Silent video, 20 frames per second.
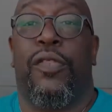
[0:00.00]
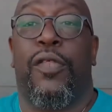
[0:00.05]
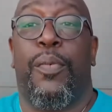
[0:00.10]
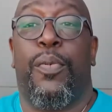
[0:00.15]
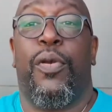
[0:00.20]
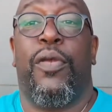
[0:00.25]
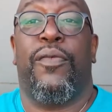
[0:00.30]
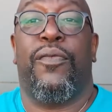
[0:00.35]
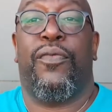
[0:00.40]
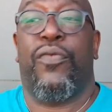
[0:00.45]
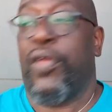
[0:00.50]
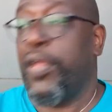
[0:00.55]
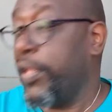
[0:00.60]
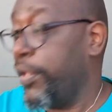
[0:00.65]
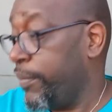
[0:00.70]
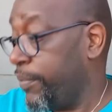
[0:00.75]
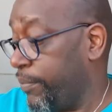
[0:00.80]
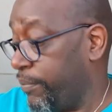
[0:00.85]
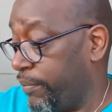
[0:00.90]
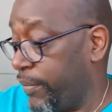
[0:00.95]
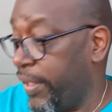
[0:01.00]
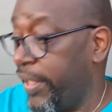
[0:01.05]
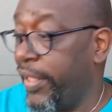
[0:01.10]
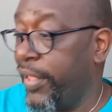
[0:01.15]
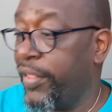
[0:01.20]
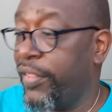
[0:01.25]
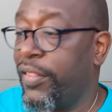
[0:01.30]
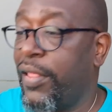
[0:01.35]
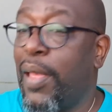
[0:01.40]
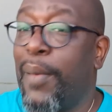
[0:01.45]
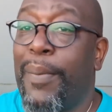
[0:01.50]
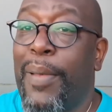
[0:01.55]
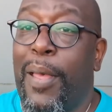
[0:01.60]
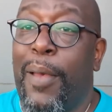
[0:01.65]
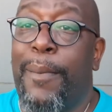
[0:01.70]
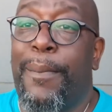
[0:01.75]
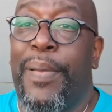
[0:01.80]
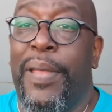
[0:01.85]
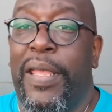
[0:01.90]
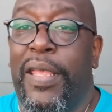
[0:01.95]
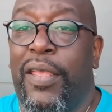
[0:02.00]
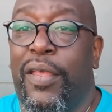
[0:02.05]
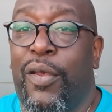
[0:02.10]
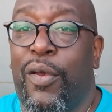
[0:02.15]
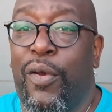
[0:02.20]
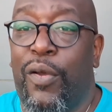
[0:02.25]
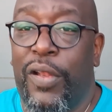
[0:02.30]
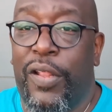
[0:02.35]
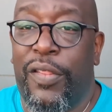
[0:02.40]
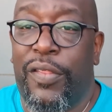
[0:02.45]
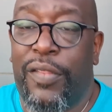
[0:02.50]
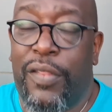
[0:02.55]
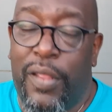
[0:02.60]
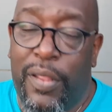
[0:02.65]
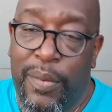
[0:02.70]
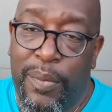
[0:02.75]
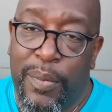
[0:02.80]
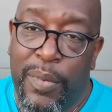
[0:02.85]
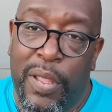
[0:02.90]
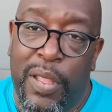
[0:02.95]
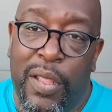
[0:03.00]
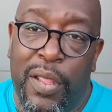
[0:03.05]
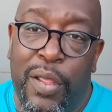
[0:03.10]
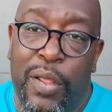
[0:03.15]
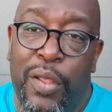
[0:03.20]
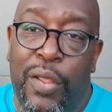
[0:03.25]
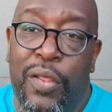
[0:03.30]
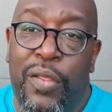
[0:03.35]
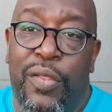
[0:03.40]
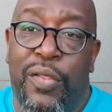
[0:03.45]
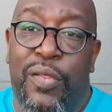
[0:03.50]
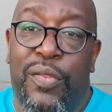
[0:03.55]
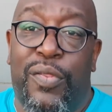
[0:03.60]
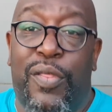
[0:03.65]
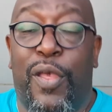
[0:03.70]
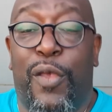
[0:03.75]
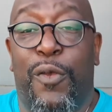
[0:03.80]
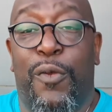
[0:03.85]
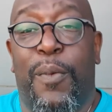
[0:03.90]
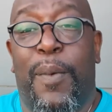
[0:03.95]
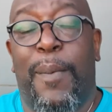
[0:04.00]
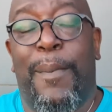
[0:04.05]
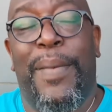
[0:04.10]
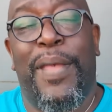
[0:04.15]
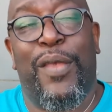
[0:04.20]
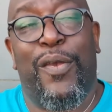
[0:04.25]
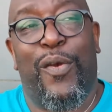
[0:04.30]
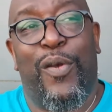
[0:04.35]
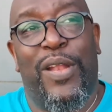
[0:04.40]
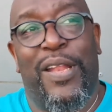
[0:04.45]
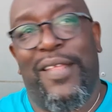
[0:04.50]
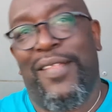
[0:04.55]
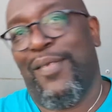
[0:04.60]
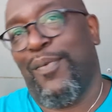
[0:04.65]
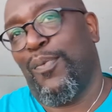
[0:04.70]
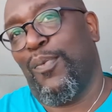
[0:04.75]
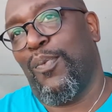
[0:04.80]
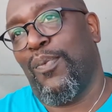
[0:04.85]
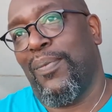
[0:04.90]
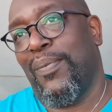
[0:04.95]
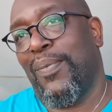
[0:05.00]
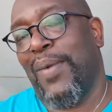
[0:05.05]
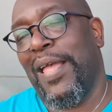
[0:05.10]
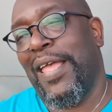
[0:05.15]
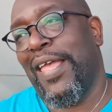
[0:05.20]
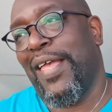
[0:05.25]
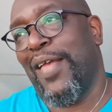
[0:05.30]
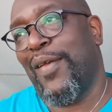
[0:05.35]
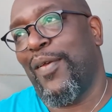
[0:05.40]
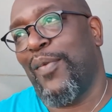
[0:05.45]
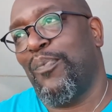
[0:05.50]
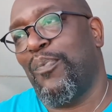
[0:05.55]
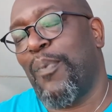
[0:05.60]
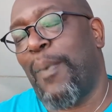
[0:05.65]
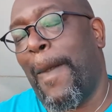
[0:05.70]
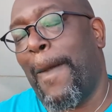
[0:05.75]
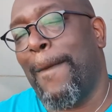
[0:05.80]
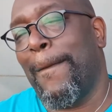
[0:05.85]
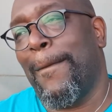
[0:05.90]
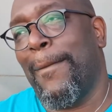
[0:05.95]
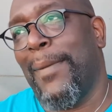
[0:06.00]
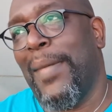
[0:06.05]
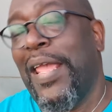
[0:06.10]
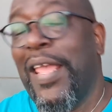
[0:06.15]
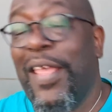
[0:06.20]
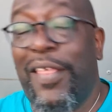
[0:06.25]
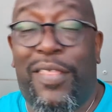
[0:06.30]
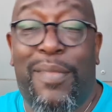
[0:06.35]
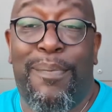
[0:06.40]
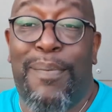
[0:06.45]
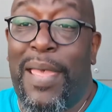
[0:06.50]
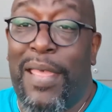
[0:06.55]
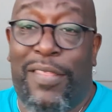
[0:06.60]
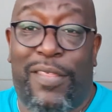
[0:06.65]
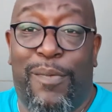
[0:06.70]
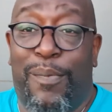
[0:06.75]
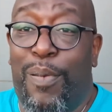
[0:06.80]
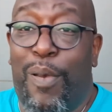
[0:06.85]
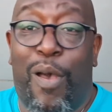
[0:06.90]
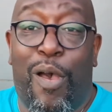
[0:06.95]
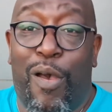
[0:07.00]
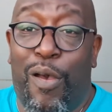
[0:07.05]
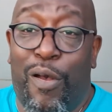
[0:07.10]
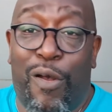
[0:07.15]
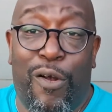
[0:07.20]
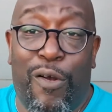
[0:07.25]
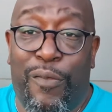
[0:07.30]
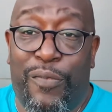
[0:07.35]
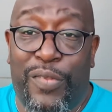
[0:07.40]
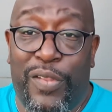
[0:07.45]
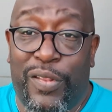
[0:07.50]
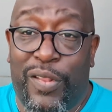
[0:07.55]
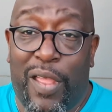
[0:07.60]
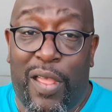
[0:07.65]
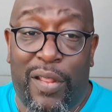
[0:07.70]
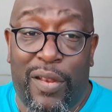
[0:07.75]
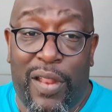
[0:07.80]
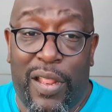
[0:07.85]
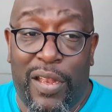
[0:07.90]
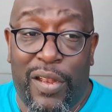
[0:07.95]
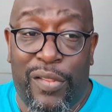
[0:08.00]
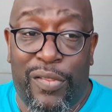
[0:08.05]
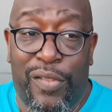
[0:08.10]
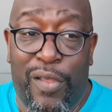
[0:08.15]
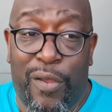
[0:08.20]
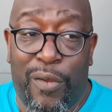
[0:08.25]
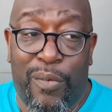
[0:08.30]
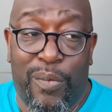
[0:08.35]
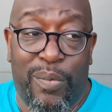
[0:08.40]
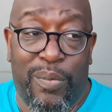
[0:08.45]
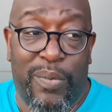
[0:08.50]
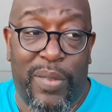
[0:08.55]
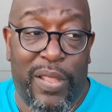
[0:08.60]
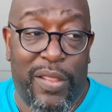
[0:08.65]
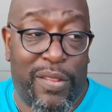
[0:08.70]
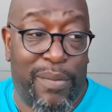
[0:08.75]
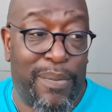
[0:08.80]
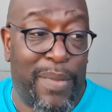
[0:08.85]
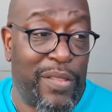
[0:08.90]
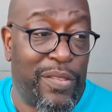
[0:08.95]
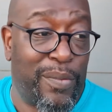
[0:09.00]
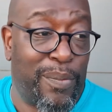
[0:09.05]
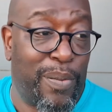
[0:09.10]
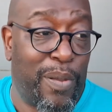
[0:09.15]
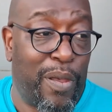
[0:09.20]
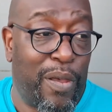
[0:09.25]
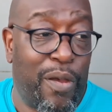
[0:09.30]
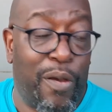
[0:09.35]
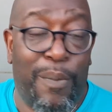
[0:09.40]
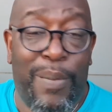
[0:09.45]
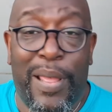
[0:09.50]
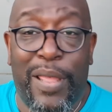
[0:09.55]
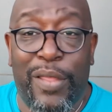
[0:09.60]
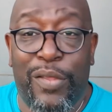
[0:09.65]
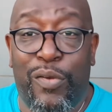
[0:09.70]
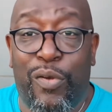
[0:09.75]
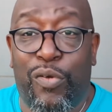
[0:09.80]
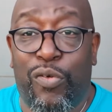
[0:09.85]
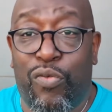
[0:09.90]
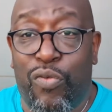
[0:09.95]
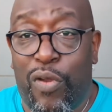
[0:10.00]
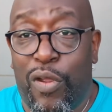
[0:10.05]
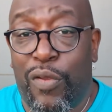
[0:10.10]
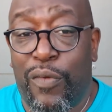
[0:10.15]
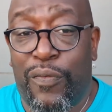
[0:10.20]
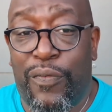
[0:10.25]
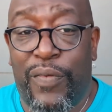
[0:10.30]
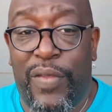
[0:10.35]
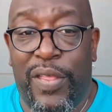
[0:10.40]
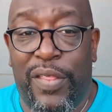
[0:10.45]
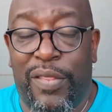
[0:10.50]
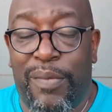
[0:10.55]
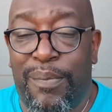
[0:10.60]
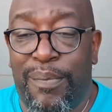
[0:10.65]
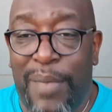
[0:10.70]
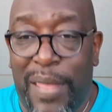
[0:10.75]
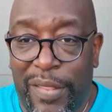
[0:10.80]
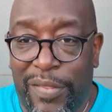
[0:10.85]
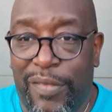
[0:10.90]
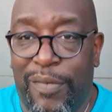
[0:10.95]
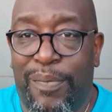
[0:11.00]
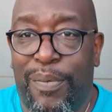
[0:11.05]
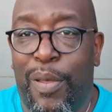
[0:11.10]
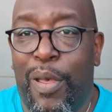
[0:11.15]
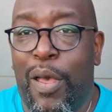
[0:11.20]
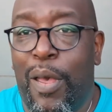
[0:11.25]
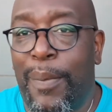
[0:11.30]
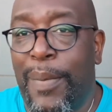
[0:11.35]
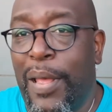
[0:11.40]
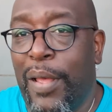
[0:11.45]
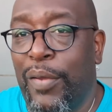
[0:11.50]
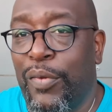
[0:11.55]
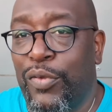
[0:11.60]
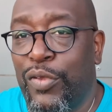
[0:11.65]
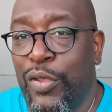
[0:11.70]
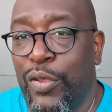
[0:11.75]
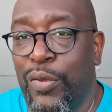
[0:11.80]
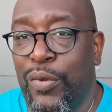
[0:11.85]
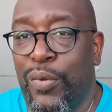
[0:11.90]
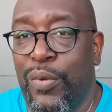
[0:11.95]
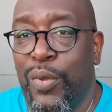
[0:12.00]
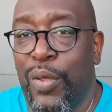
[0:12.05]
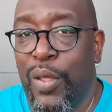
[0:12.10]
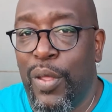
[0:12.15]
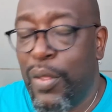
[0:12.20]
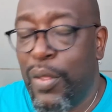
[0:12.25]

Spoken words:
So point three is about being honest. So being honest, where it's a massive part of the dark night of the soul. It's a massive part about your growth. It's a massive part about you